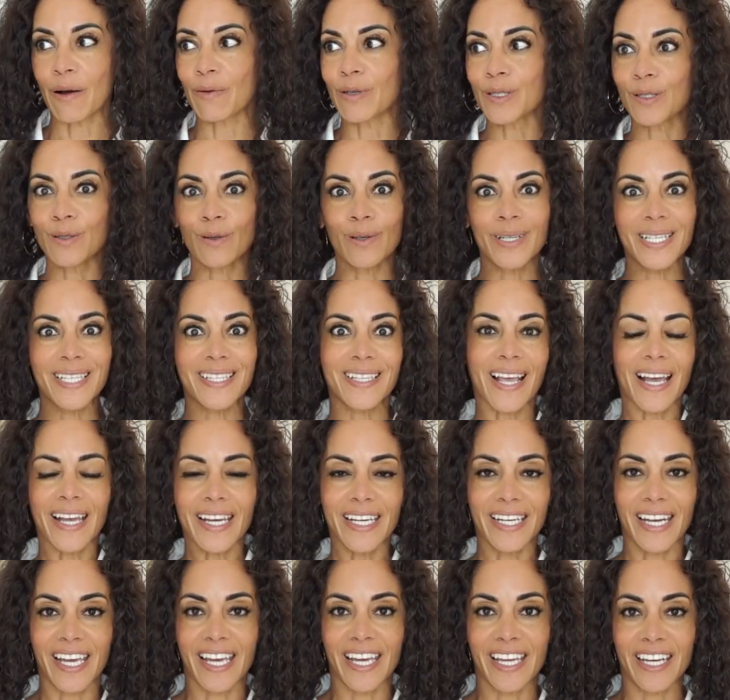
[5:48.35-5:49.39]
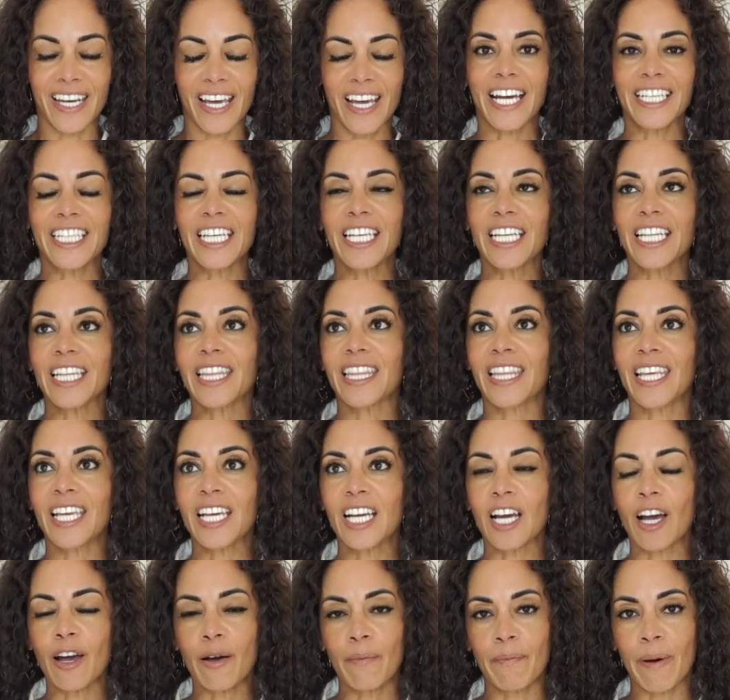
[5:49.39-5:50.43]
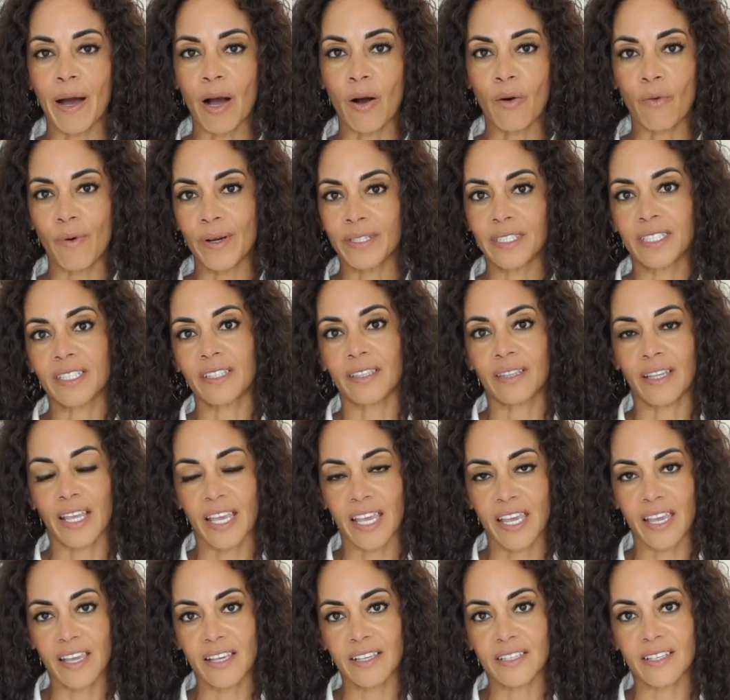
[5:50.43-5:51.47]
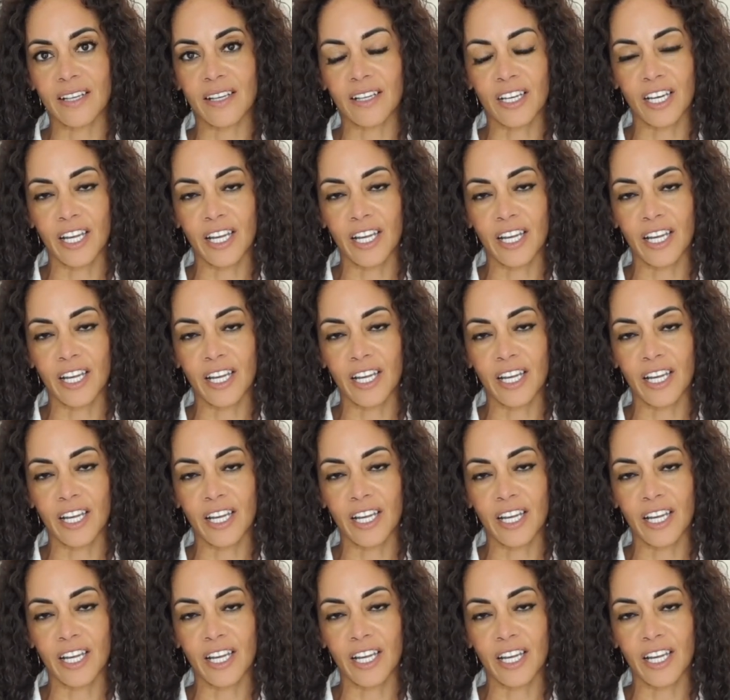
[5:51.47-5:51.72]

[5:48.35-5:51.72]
I was so excited. I didn't think about what delays